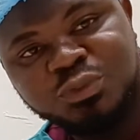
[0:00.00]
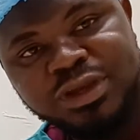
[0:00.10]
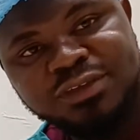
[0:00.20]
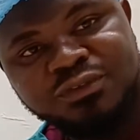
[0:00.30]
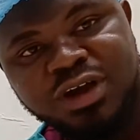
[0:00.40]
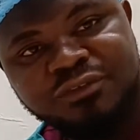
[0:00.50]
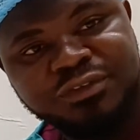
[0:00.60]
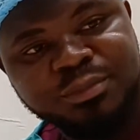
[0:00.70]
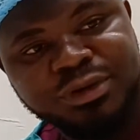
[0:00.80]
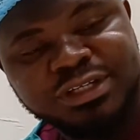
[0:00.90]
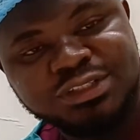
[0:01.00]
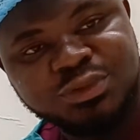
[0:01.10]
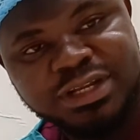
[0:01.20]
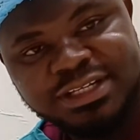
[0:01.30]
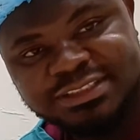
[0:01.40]
way for everybody to
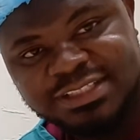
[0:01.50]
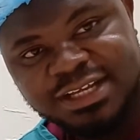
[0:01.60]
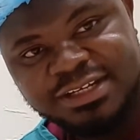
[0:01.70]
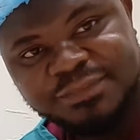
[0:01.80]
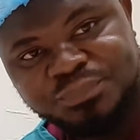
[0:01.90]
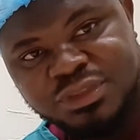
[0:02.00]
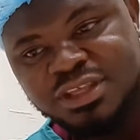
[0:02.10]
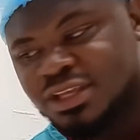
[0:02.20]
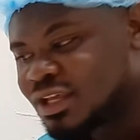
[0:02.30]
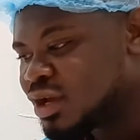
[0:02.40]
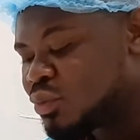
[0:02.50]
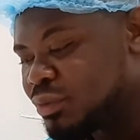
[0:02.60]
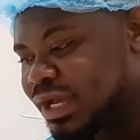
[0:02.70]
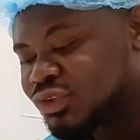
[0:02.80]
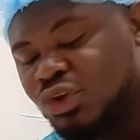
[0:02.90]
understand. When
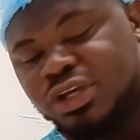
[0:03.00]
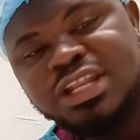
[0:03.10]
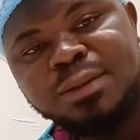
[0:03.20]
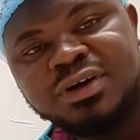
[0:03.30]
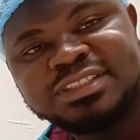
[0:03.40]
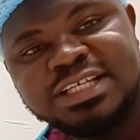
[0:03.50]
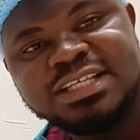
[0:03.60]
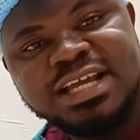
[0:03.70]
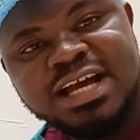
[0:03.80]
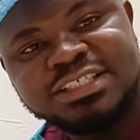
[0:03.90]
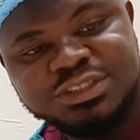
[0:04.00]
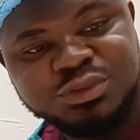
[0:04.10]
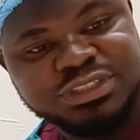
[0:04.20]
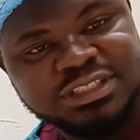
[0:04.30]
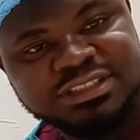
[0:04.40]
we are talking about surgical
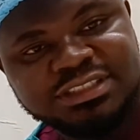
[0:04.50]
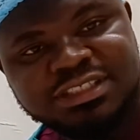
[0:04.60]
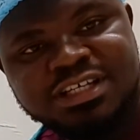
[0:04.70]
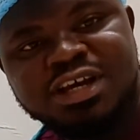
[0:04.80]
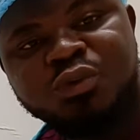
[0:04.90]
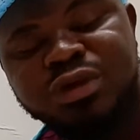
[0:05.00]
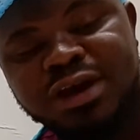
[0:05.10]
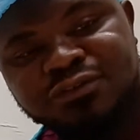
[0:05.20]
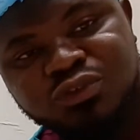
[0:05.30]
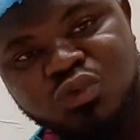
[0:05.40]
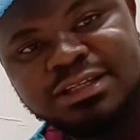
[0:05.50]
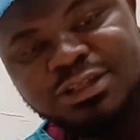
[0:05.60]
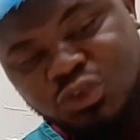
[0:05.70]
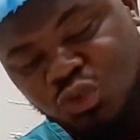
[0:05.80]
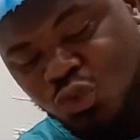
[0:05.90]
sutures, we have
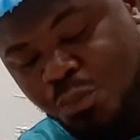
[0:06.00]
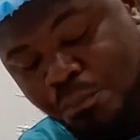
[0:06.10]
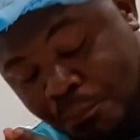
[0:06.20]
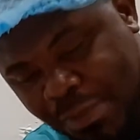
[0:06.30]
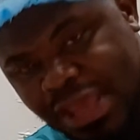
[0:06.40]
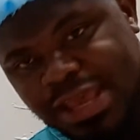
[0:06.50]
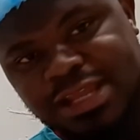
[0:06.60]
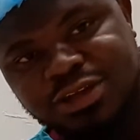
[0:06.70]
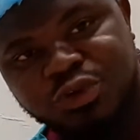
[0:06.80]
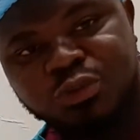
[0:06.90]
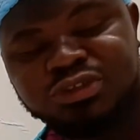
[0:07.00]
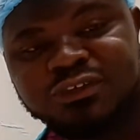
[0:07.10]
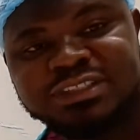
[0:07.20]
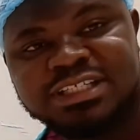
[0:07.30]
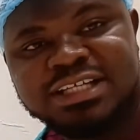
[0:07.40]
two main groups of
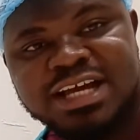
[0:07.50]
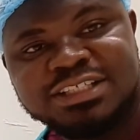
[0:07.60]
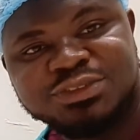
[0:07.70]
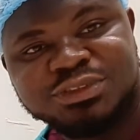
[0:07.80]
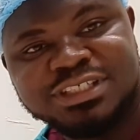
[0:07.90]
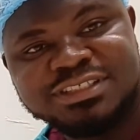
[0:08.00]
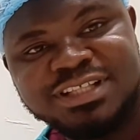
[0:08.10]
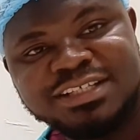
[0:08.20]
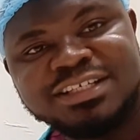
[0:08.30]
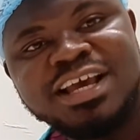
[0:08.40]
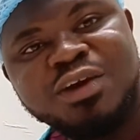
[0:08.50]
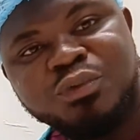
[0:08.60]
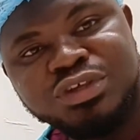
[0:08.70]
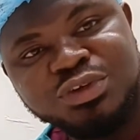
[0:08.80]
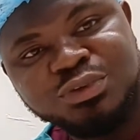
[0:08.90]
surgical sutures that
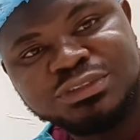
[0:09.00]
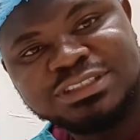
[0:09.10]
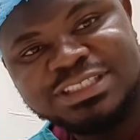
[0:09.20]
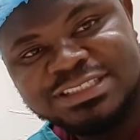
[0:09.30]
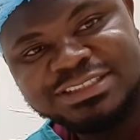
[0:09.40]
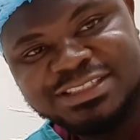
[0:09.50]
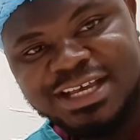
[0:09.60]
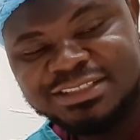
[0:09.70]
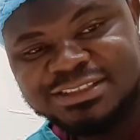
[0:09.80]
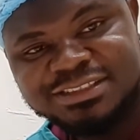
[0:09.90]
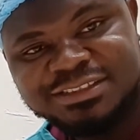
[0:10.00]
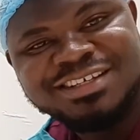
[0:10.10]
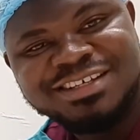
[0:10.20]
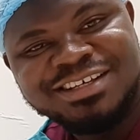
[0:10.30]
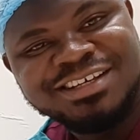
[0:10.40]
we use in theaters.
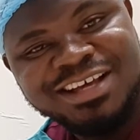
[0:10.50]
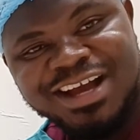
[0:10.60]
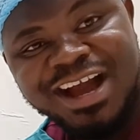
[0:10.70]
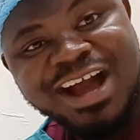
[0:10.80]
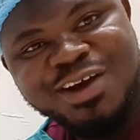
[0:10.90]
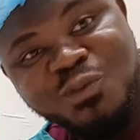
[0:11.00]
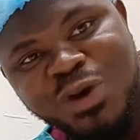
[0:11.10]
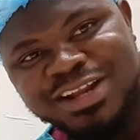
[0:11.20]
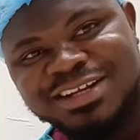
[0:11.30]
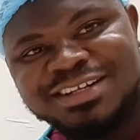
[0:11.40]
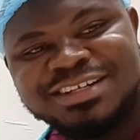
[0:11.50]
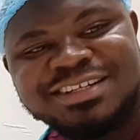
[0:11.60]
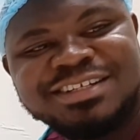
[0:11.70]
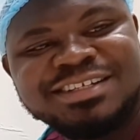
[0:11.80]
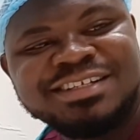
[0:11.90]
One,
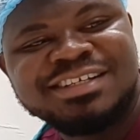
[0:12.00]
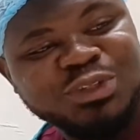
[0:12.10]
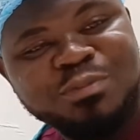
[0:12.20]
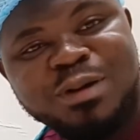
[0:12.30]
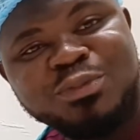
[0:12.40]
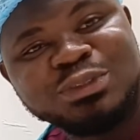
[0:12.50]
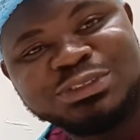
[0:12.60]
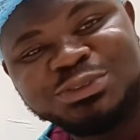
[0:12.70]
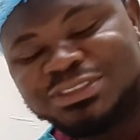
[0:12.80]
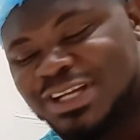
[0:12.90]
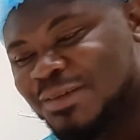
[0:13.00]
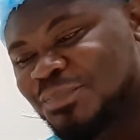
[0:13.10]
absorbable suture,